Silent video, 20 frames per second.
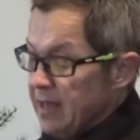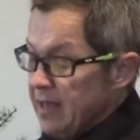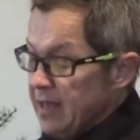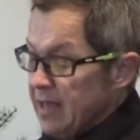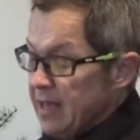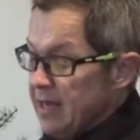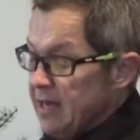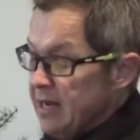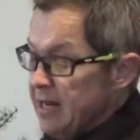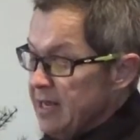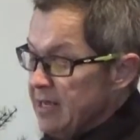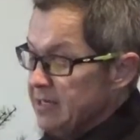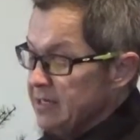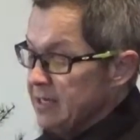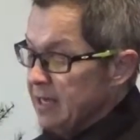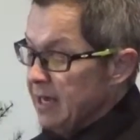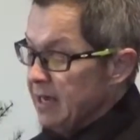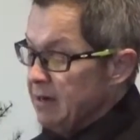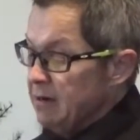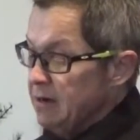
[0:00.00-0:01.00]
In it he
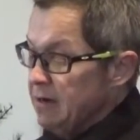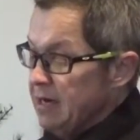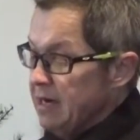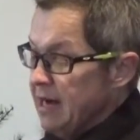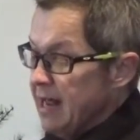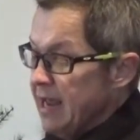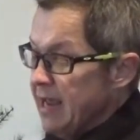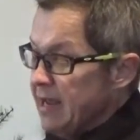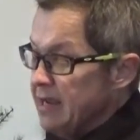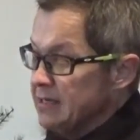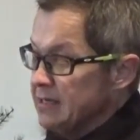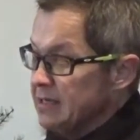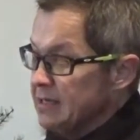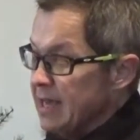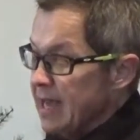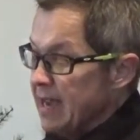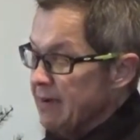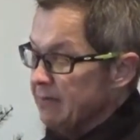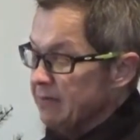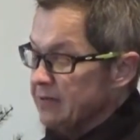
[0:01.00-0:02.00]
said, "Today is a
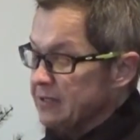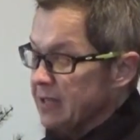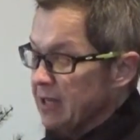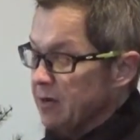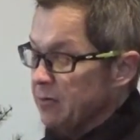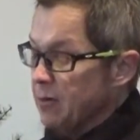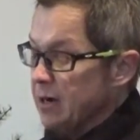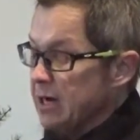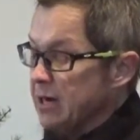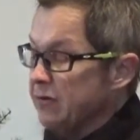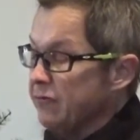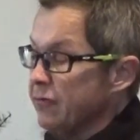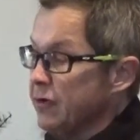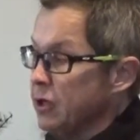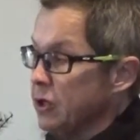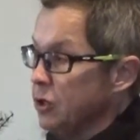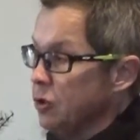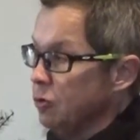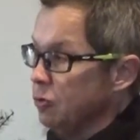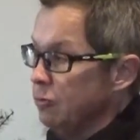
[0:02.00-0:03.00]
time of celebrating for
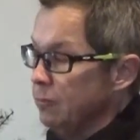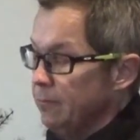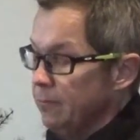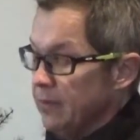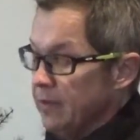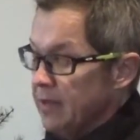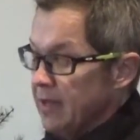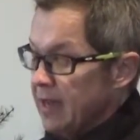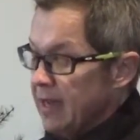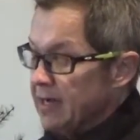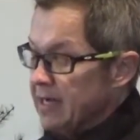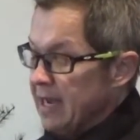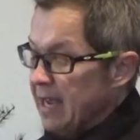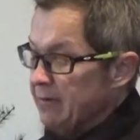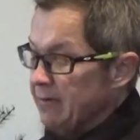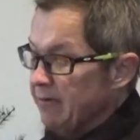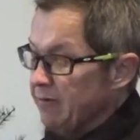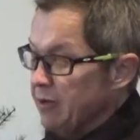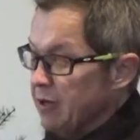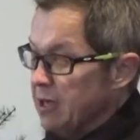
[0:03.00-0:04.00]
you, a
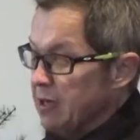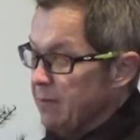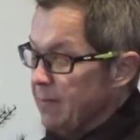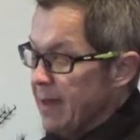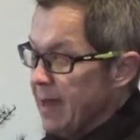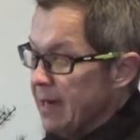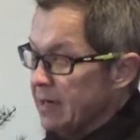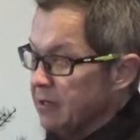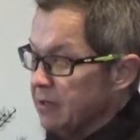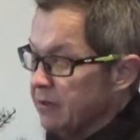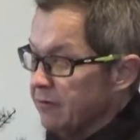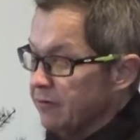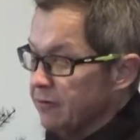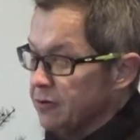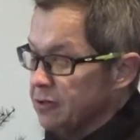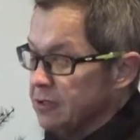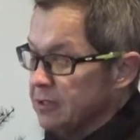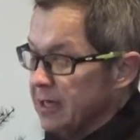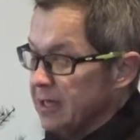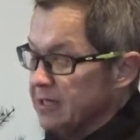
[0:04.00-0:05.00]
time of looking back to the
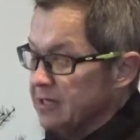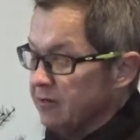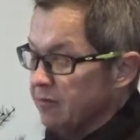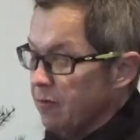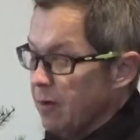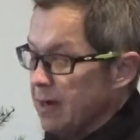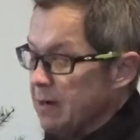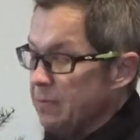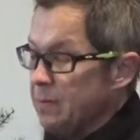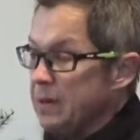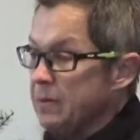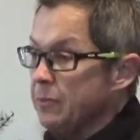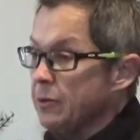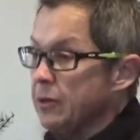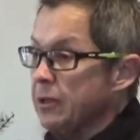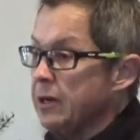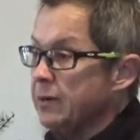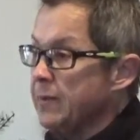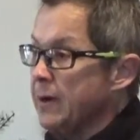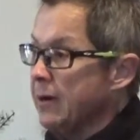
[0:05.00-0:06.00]
first days of white
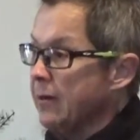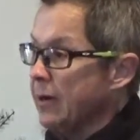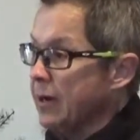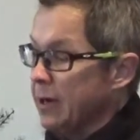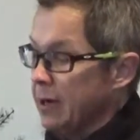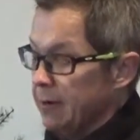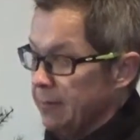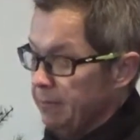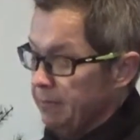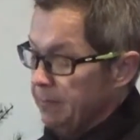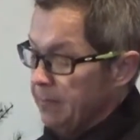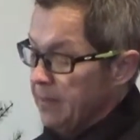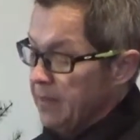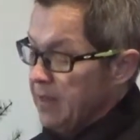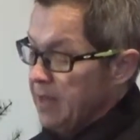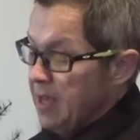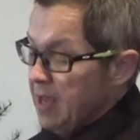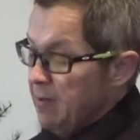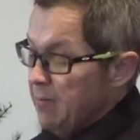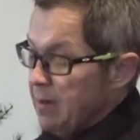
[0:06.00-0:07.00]
people in America.
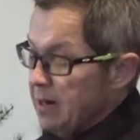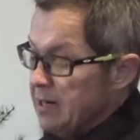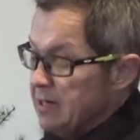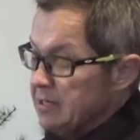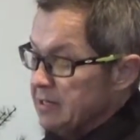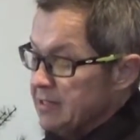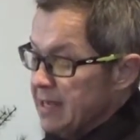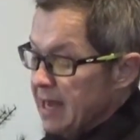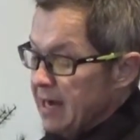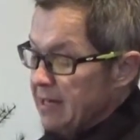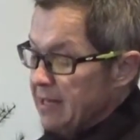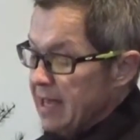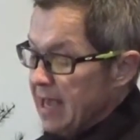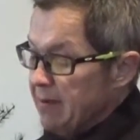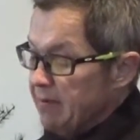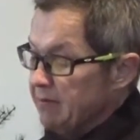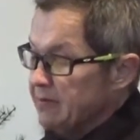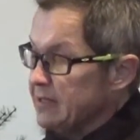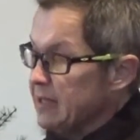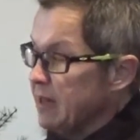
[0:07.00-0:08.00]
But it is not a
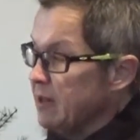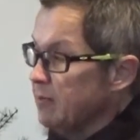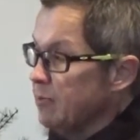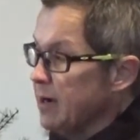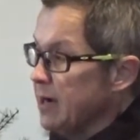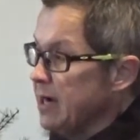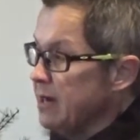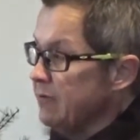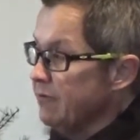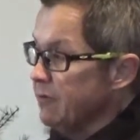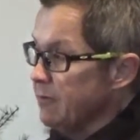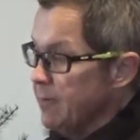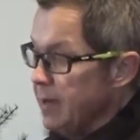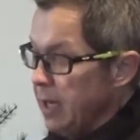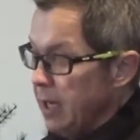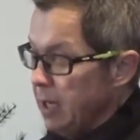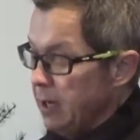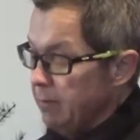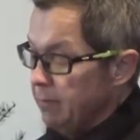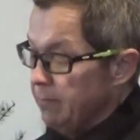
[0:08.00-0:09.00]
time of celebrating for
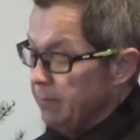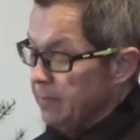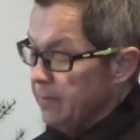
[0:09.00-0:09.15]
me.